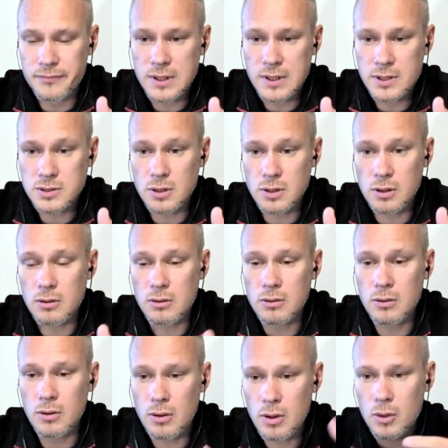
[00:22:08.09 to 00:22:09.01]
So
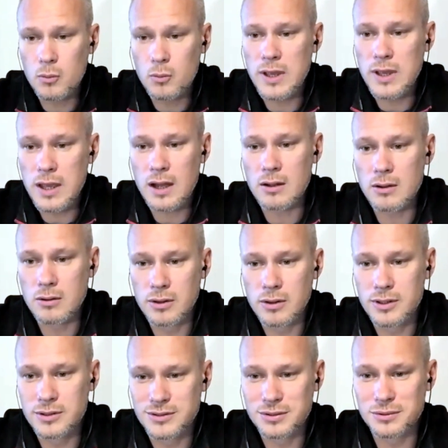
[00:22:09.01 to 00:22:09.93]
all we are
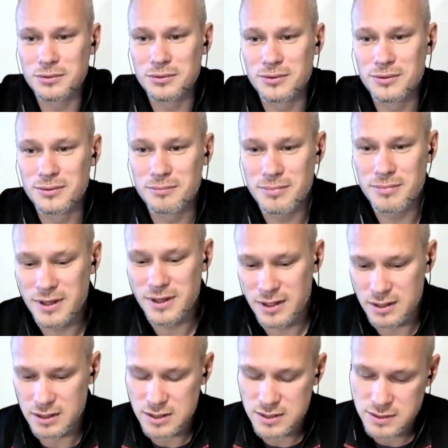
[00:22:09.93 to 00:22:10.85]
going to
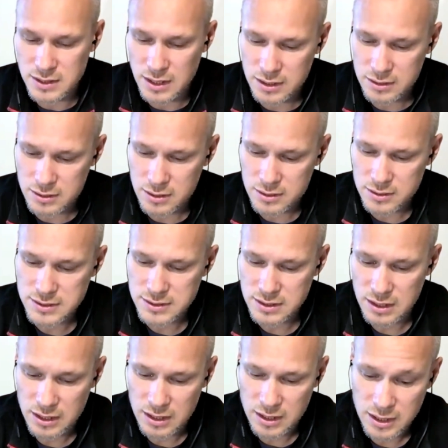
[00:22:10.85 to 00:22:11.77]
be designers
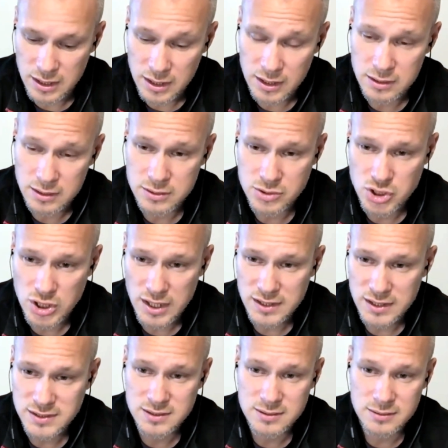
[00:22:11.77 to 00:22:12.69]
and
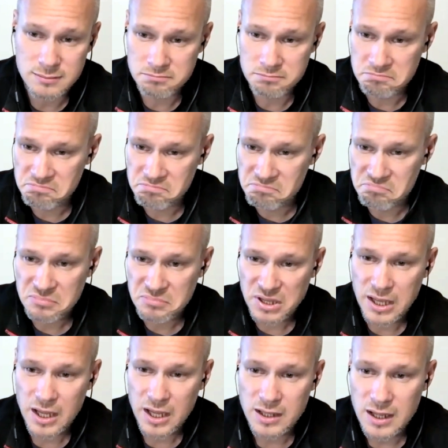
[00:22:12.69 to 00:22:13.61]
just
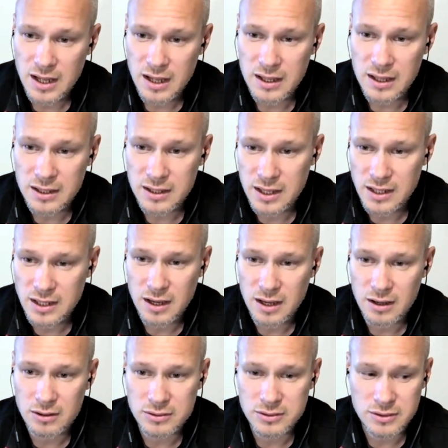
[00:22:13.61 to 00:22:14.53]
get
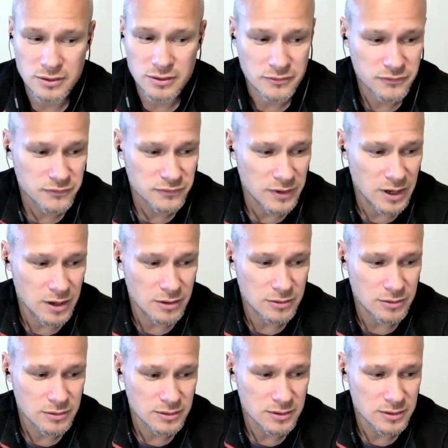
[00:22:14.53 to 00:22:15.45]
out of
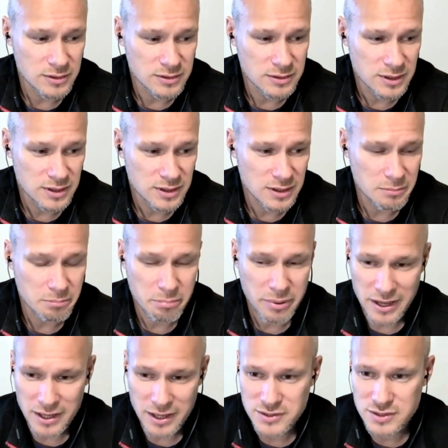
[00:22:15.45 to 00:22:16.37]
our
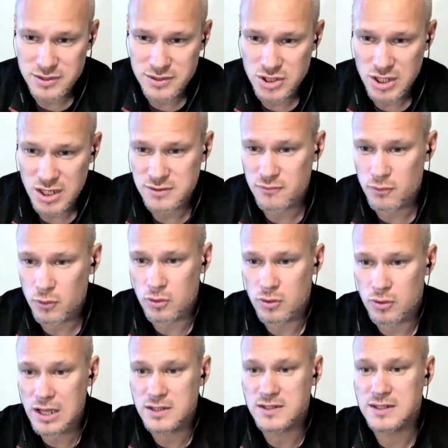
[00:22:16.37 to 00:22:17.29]
beds just for
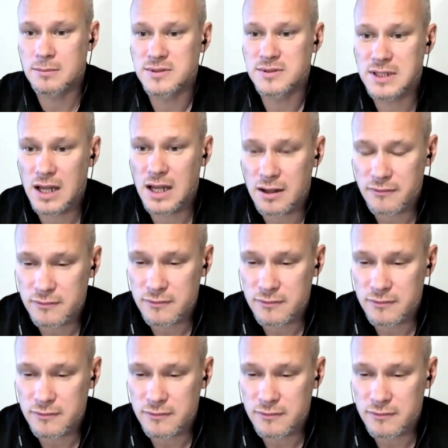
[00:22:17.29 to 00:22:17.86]
create some stuff,